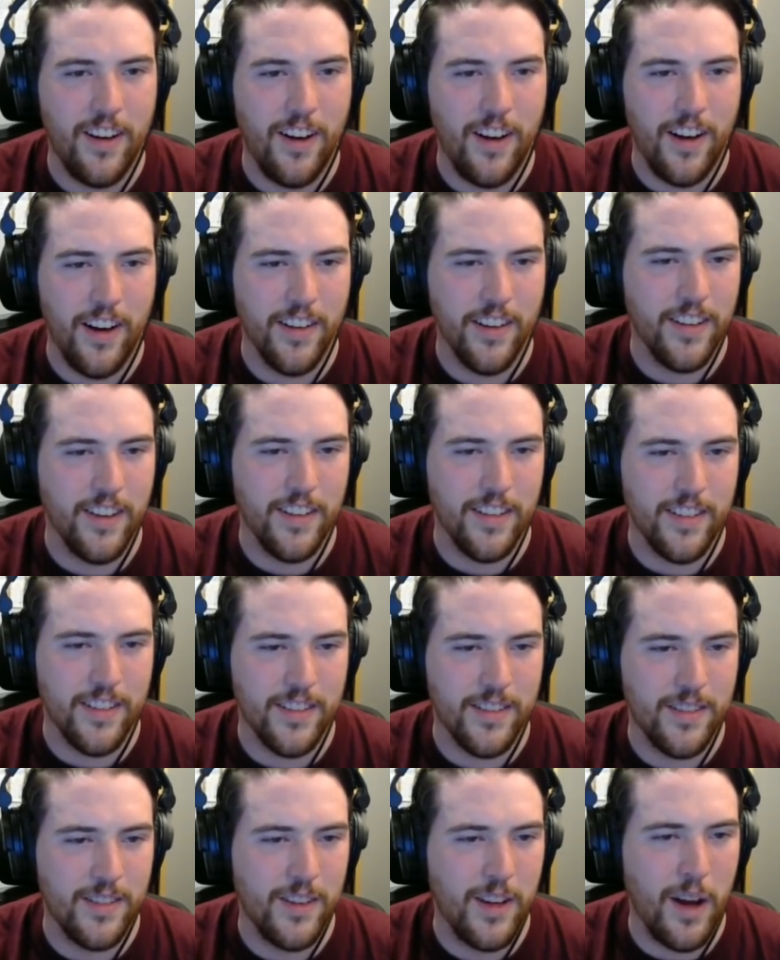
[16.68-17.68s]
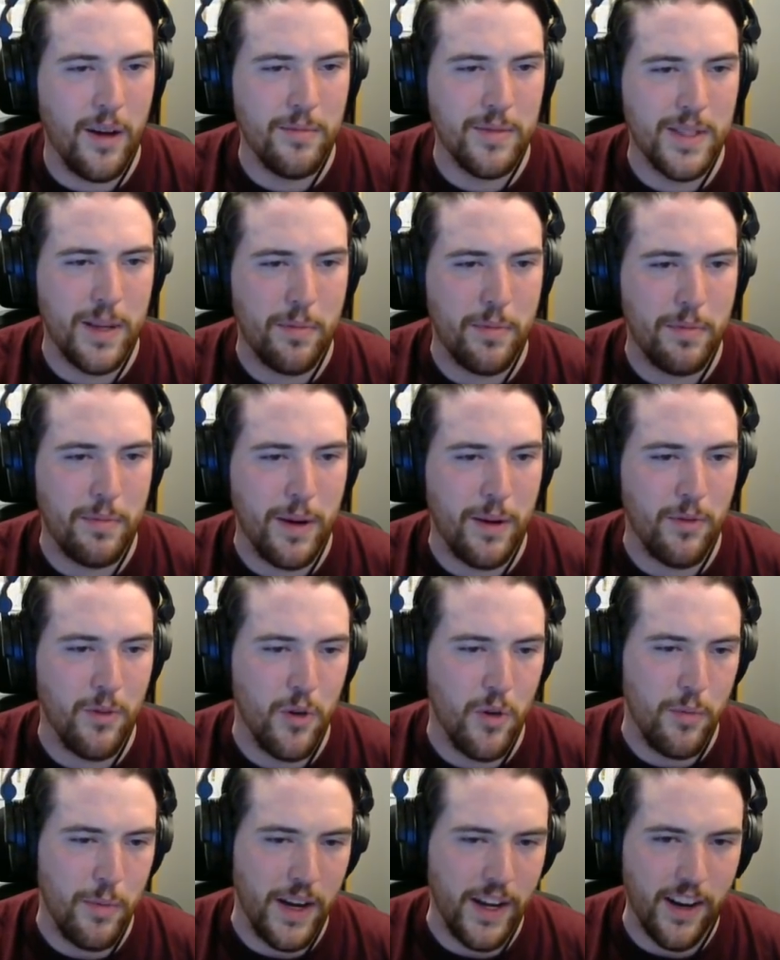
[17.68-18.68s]
uh, that, that comes up in my
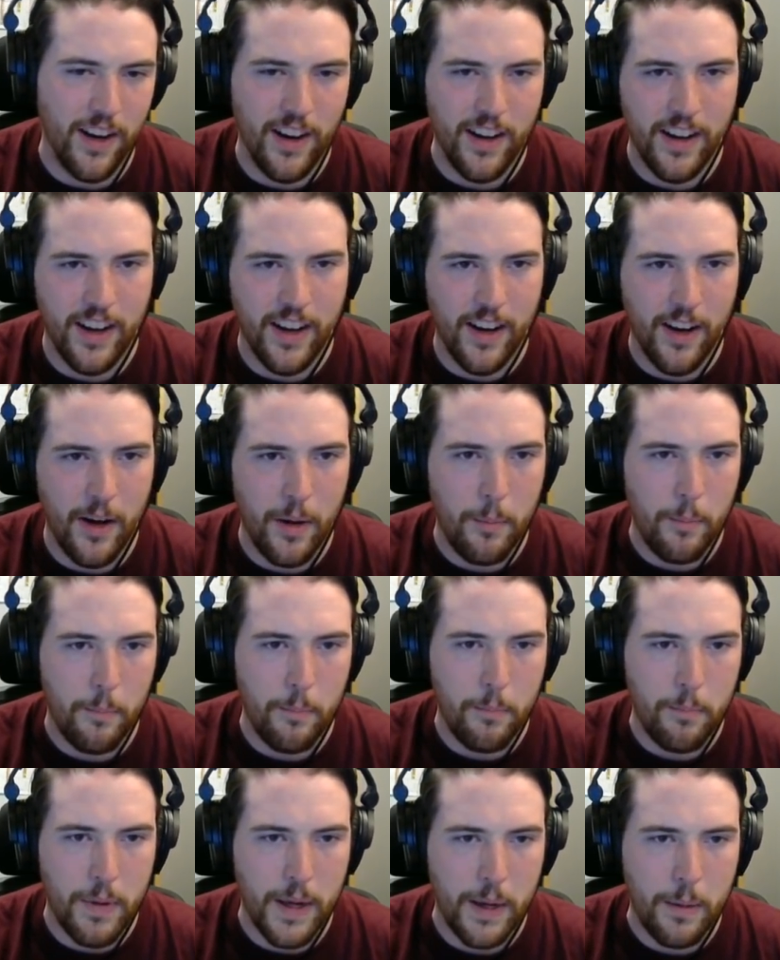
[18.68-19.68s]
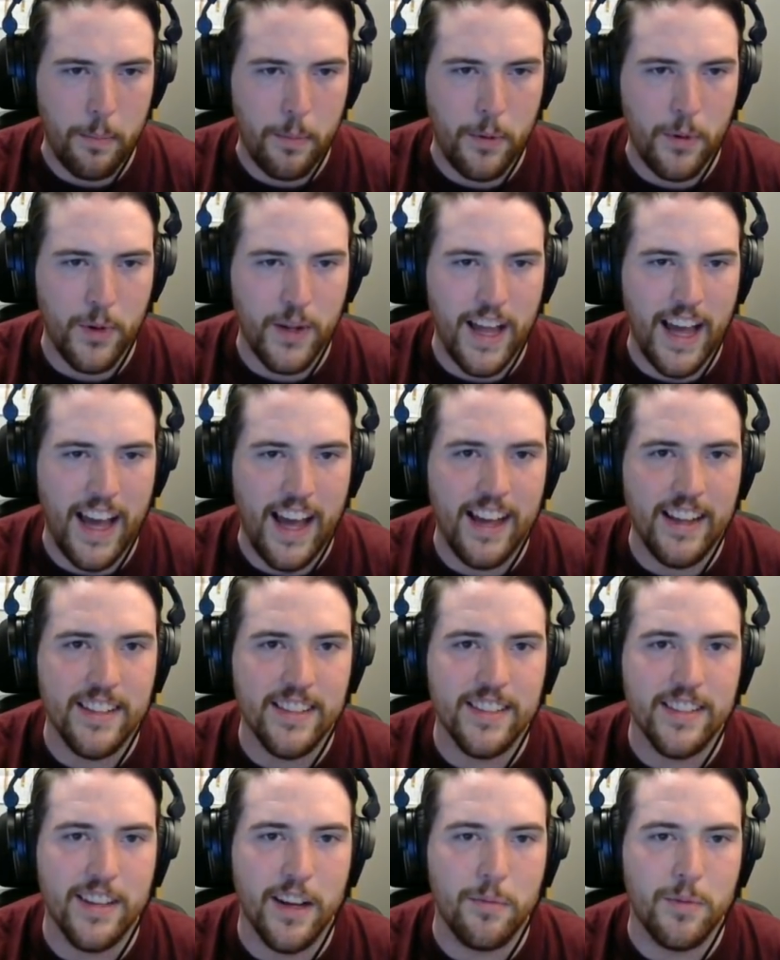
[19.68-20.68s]
room. I got I got big
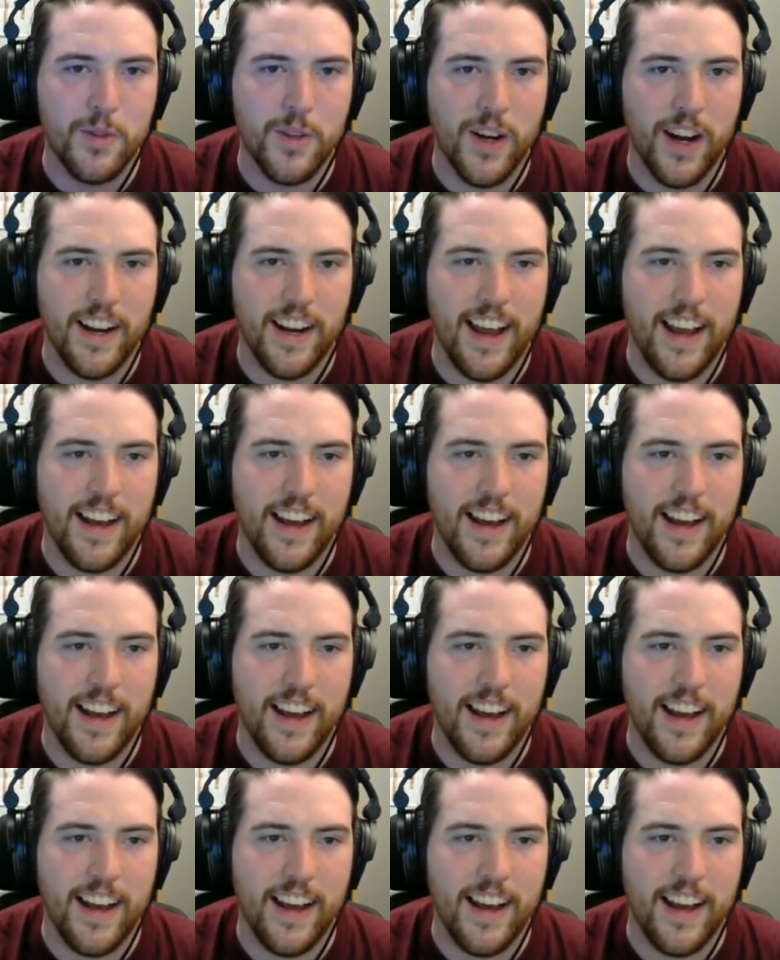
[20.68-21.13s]
plans that I'm trying